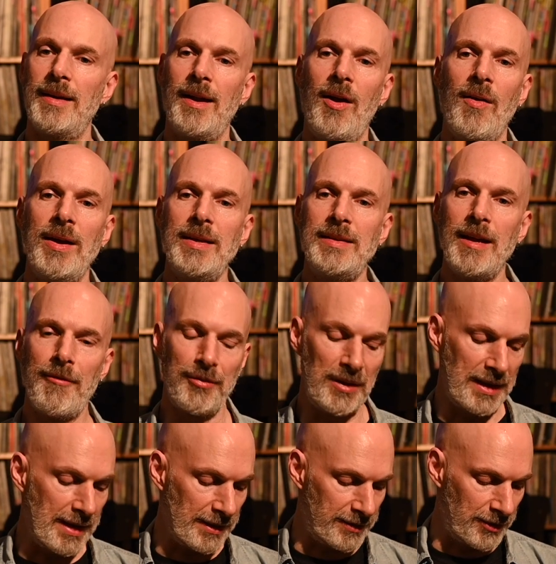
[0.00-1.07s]
you know he
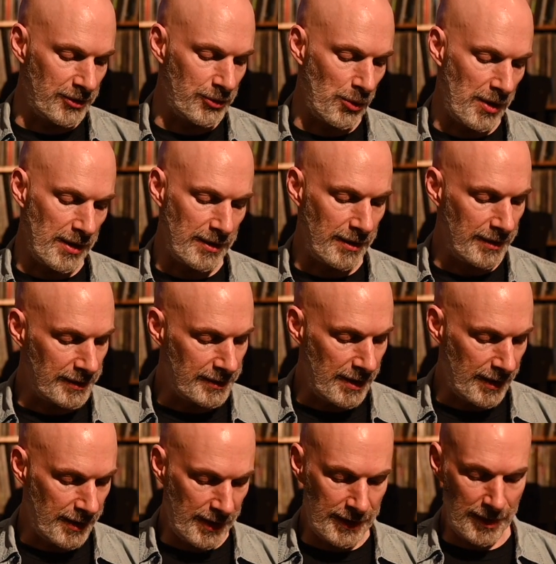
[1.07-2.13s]
definitely gets the short end of the
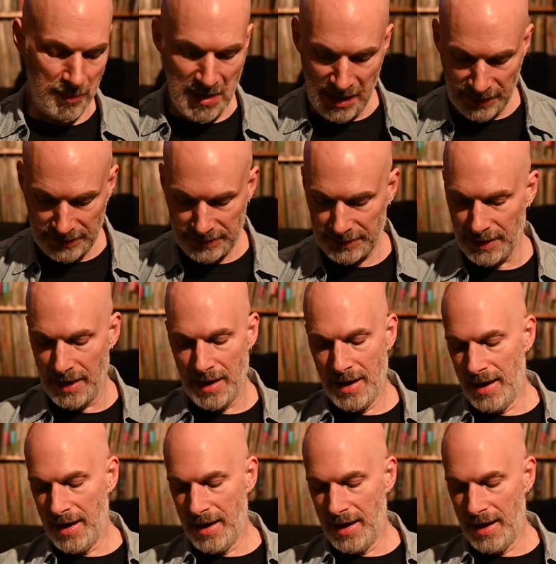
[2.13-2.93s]
stick in the mix